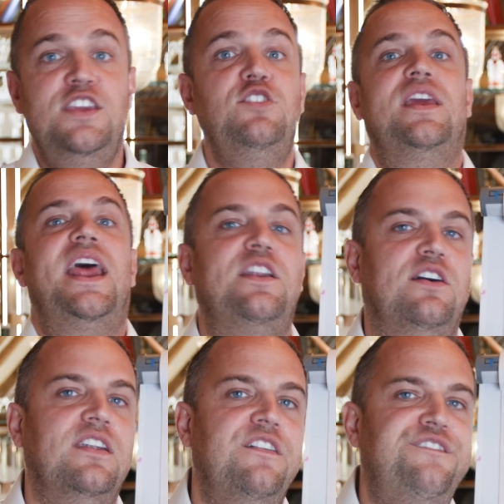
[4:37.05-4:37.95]
You can add
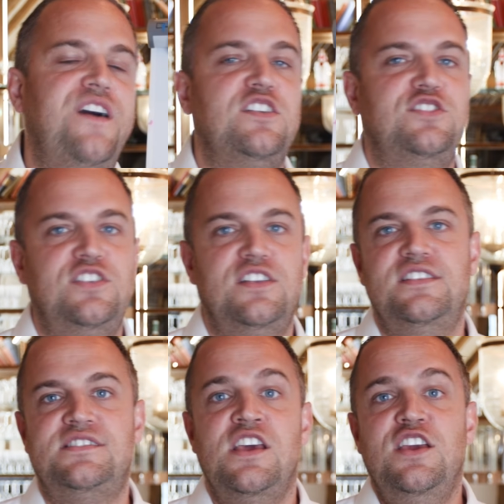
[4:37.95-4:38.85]
on
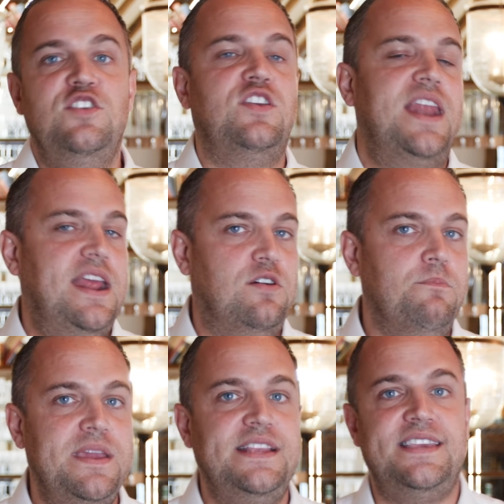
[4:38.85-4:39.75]
functions, you can add
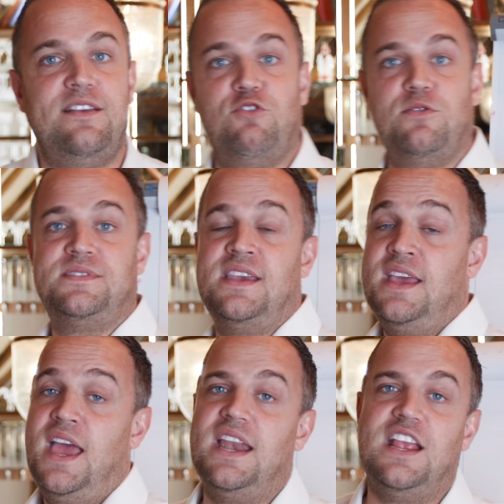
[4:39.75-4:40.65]
on meeting rooms
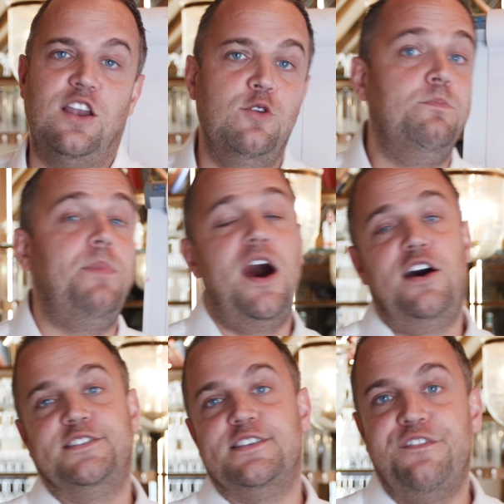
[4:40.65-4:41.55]
and include
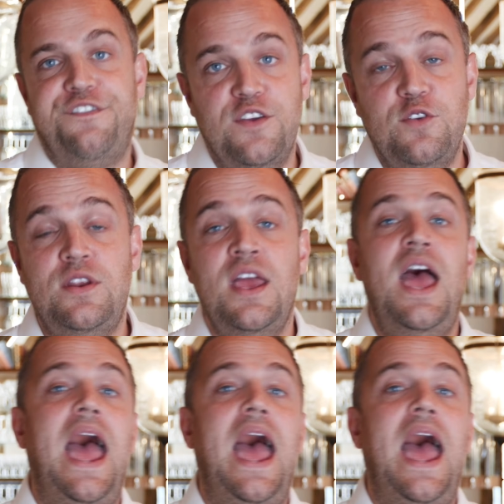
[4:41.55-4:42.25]
bars and food,